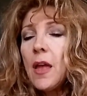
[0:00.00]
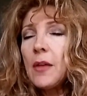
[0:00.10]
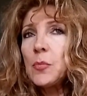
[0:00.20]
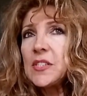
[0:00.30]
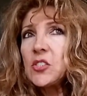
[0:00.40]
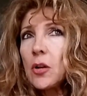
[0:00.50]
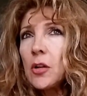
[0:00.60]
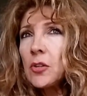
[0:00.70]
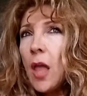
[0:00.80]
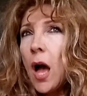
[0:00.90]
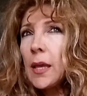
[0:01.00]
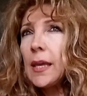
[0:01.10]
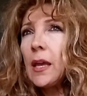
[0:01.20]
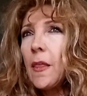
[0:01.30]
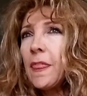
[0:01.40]
and we start
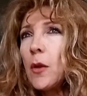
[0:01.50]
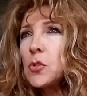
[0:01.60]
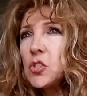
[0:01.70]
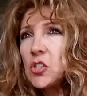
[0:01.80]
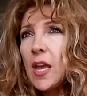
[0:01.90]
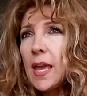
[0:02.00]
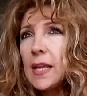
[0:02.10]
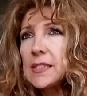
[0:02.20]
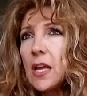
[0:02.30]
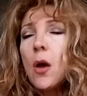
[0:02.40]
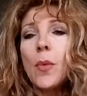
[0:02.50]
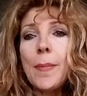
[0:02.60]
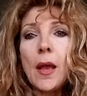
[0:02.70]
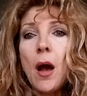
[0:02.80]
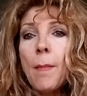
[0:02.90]
unlocking those chains, we
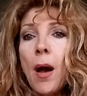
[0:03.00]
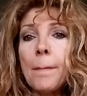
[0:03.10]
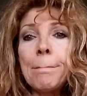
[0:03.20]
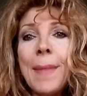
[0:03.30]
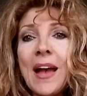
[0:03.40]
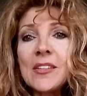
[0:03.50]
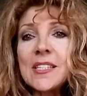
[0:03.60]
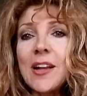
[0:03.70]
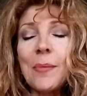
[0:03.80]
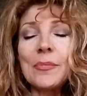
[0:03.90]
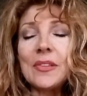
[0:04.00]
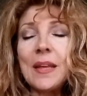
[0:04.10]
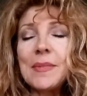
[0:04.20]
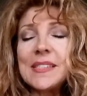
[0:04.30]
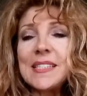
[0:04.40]
become unbounded,
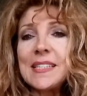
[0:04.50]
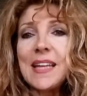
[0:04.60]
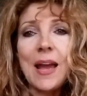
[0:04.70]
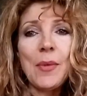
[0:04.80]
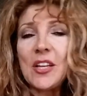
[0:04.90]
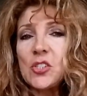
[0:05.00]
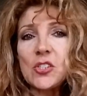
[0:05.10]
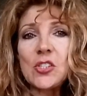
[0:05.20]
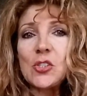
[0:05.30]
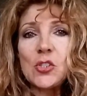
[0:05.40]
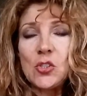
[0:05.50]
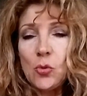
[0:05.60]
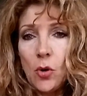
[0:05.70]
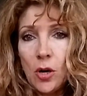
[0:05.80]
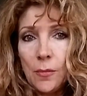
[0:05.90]
unlimited, and we can just
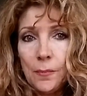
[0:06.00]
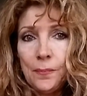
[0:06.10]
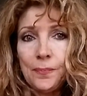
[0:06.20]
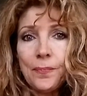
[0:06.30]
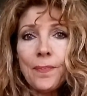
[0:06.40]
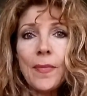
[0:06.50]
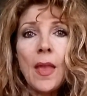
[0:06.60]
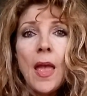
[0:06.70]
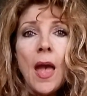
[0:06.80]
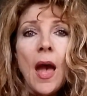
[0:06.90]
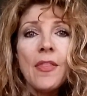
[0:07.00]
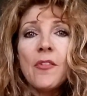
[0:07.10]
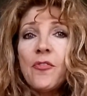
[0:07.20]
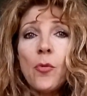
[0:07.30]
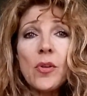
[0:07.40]
soar.
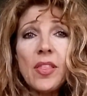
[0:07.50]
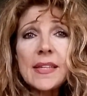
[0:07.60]
The fourth